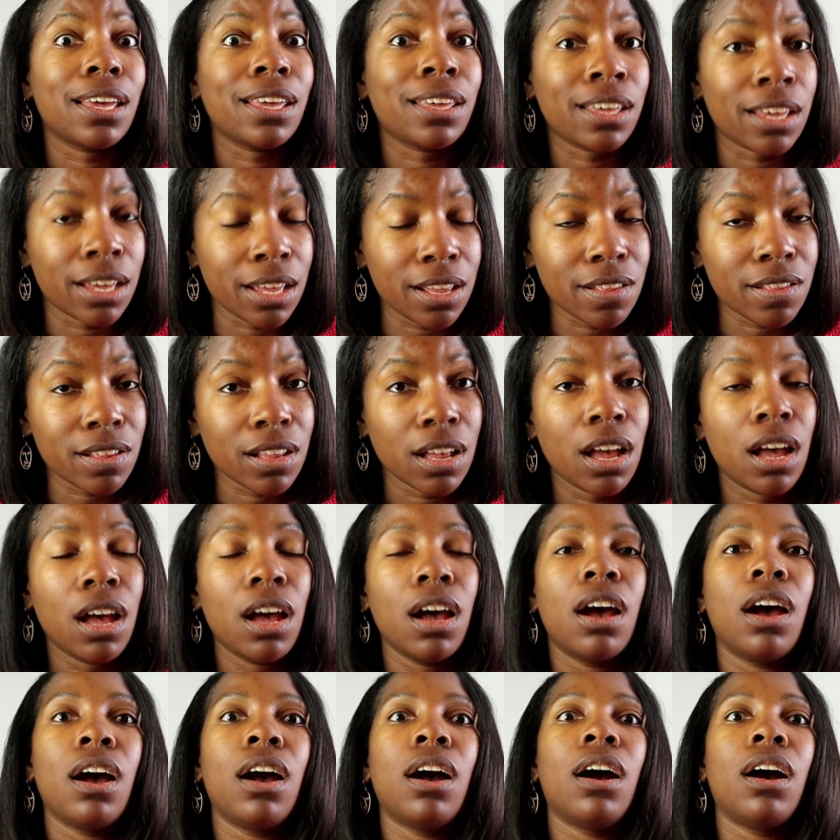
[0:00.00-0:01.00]
Yes.
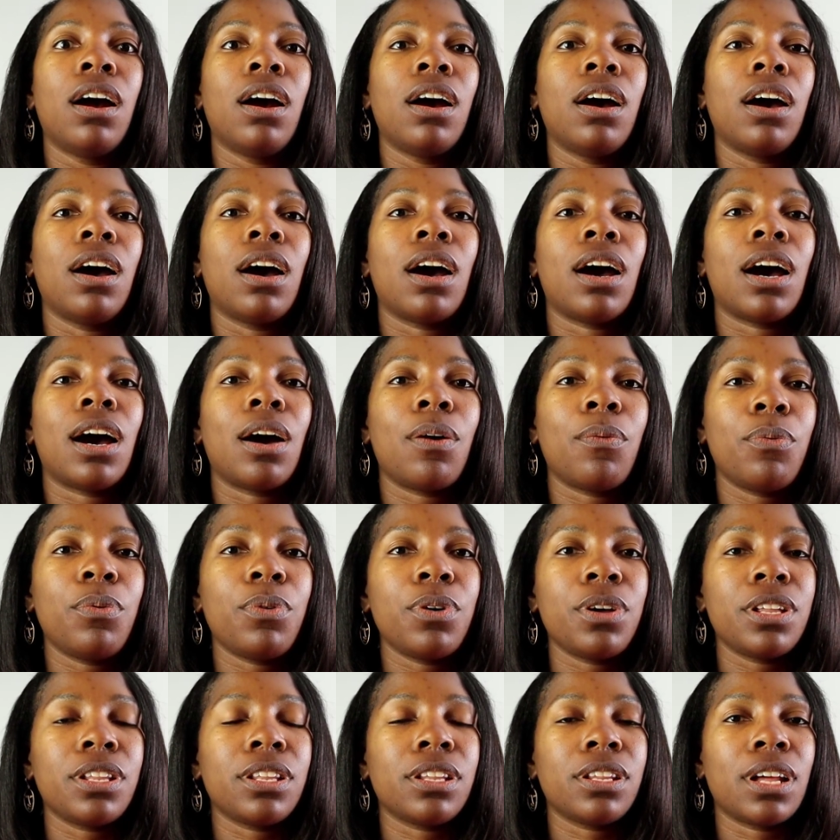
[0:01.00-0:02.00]

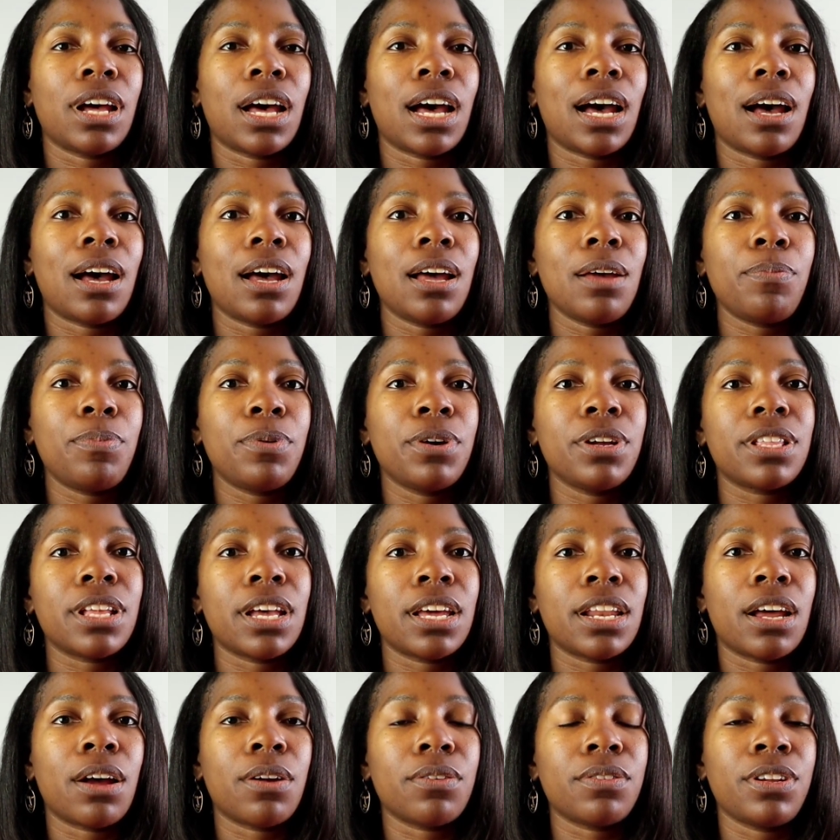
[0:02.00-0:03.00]
I put
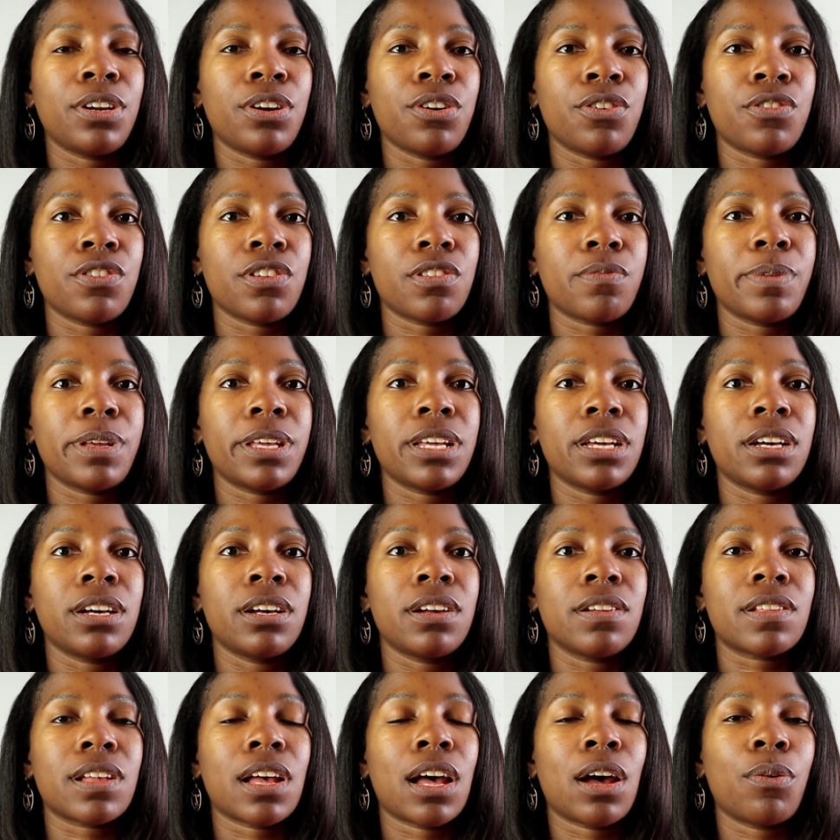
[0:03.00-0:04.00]
that out there just
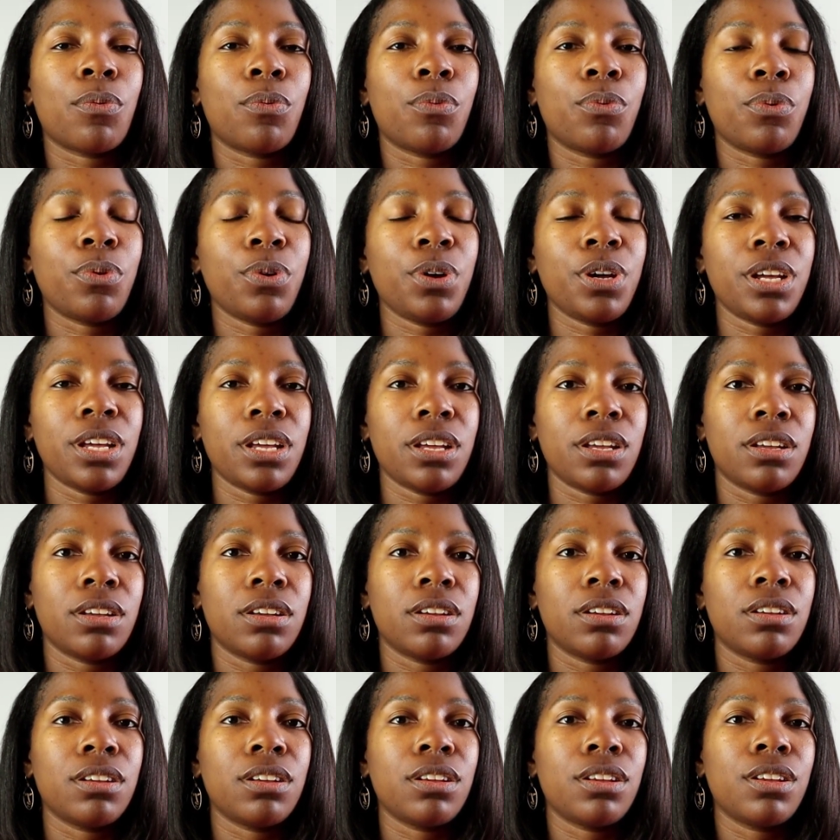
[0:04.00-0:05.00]
because I want
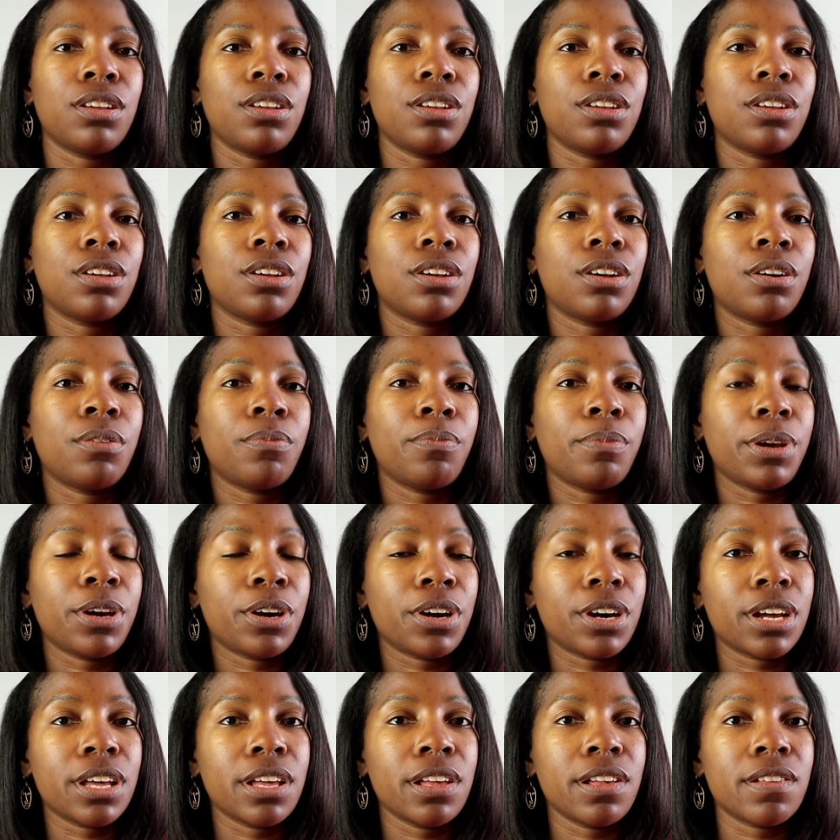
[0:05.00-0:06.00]

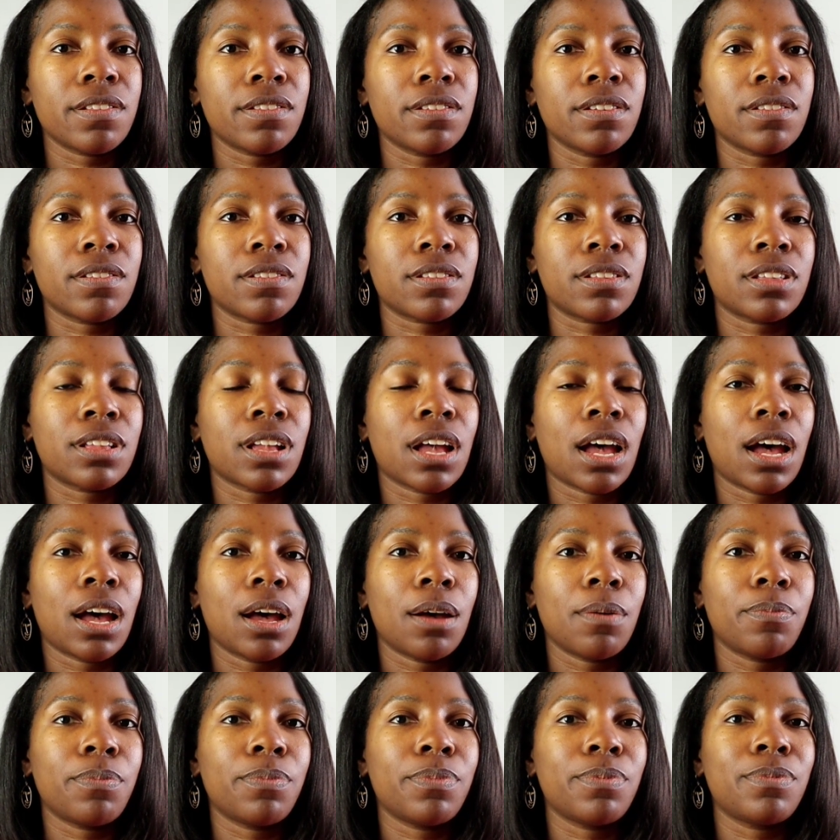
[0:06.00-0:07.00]
Americans to
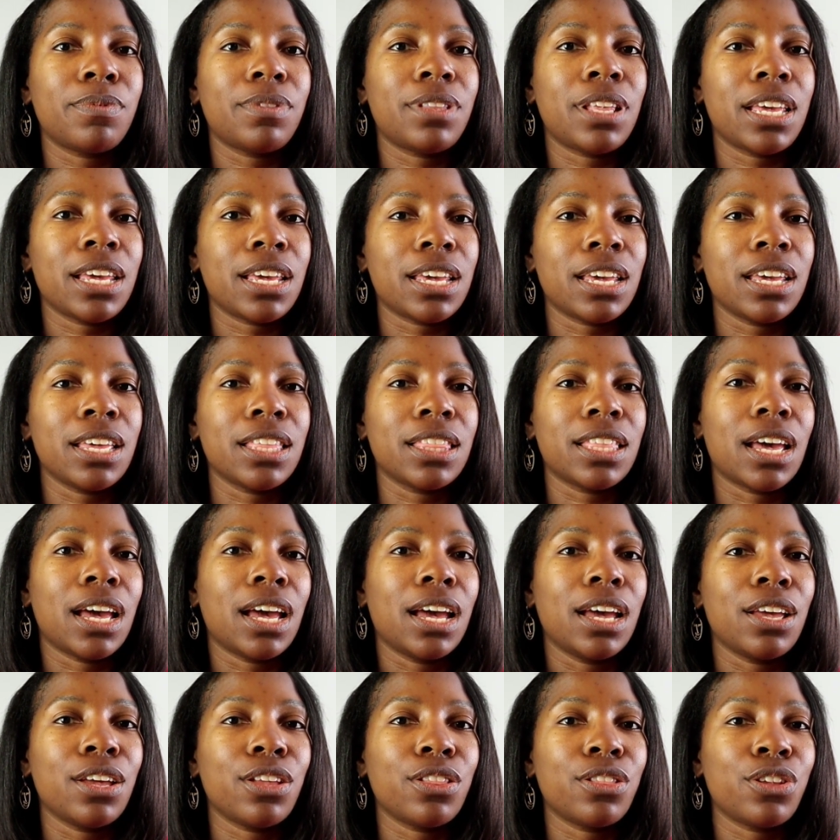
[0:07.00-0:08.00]
stop thinking
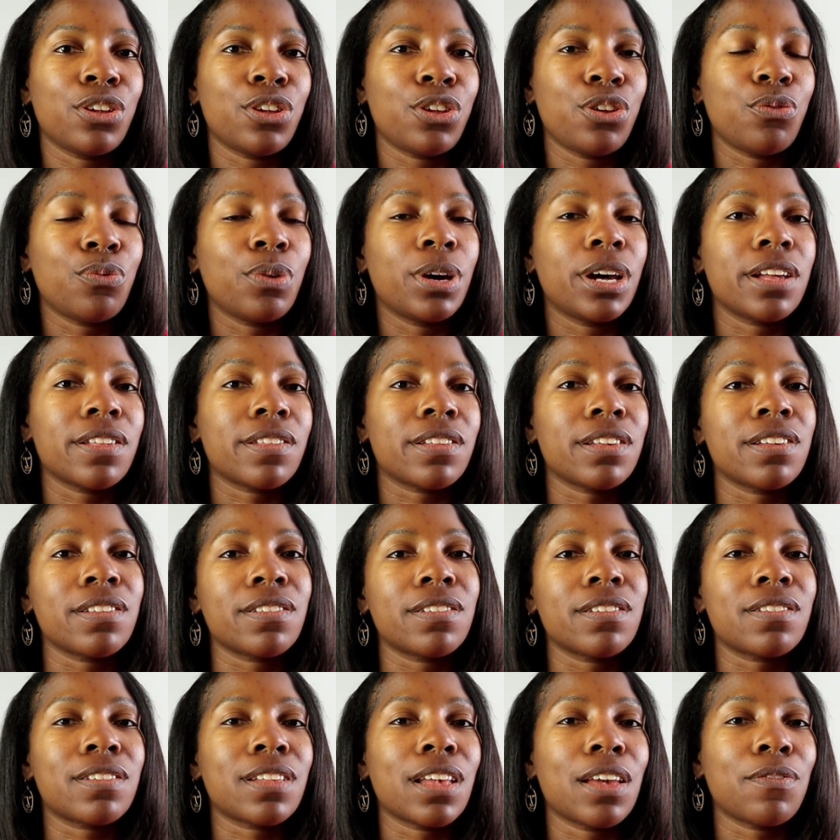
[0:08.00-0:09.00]
that the US
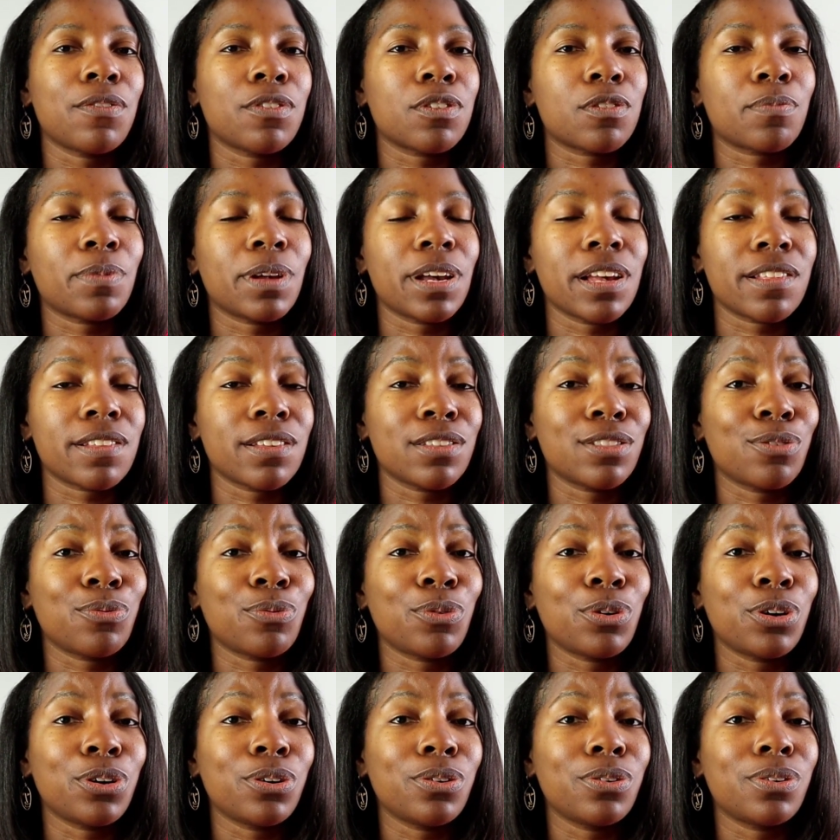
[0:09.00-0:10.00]
is the safest place in the
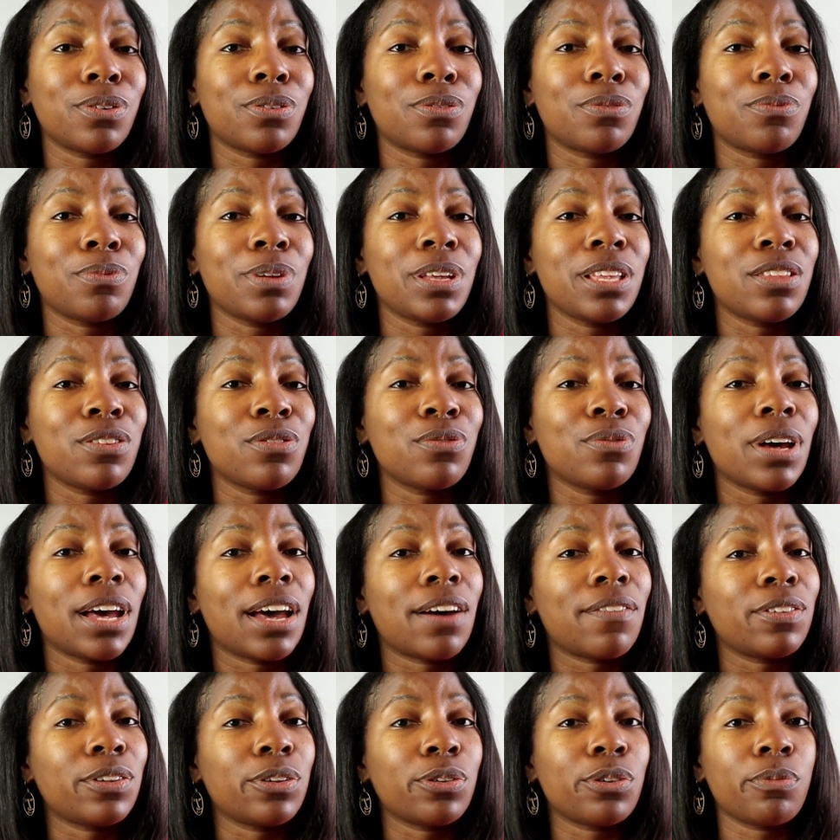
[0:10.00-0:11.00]
world. We do
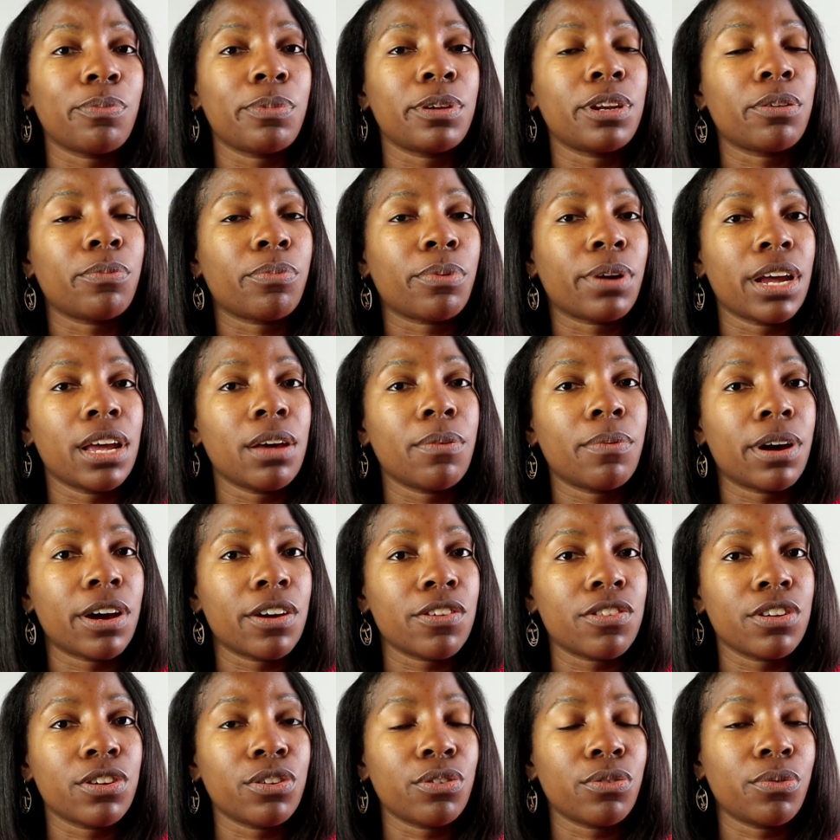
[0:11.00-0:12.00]
have a little bit of
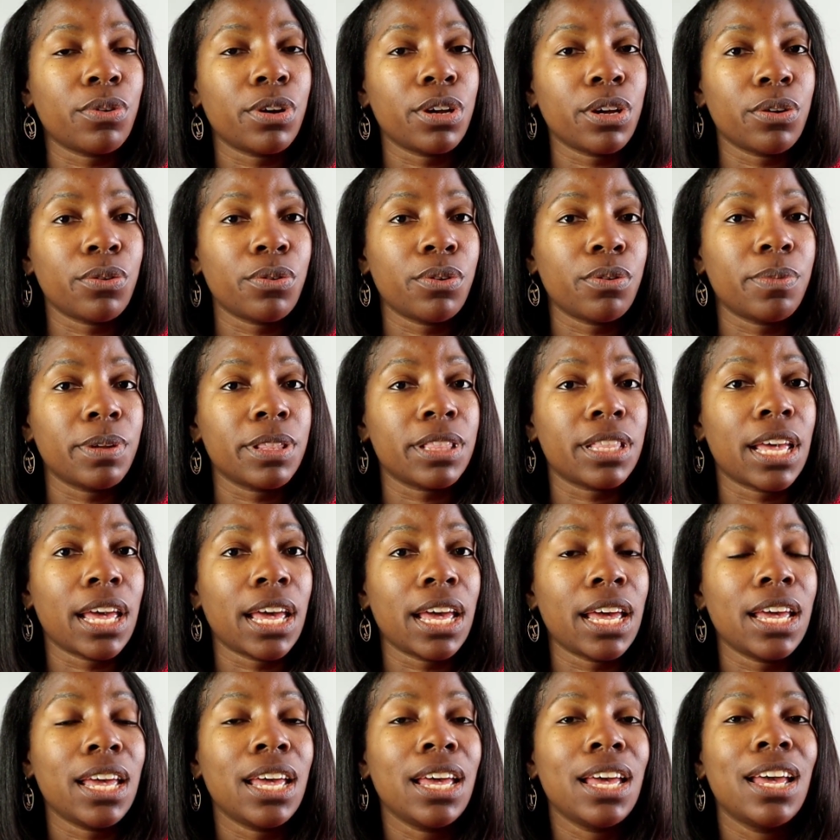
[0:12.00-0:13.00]
brainwashing going on with
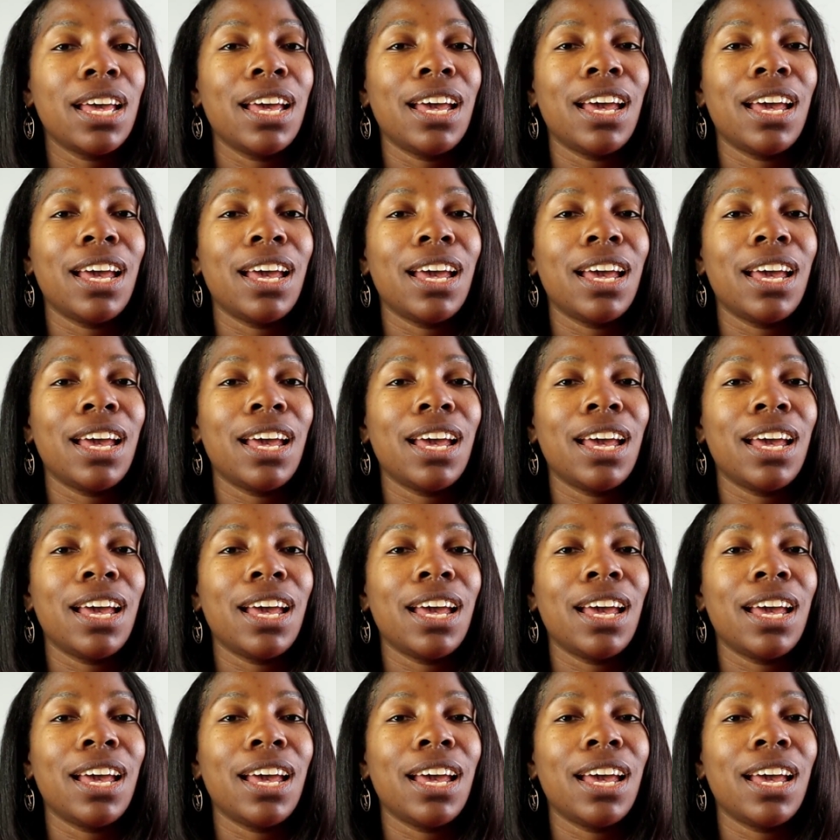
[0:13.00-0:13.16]
that.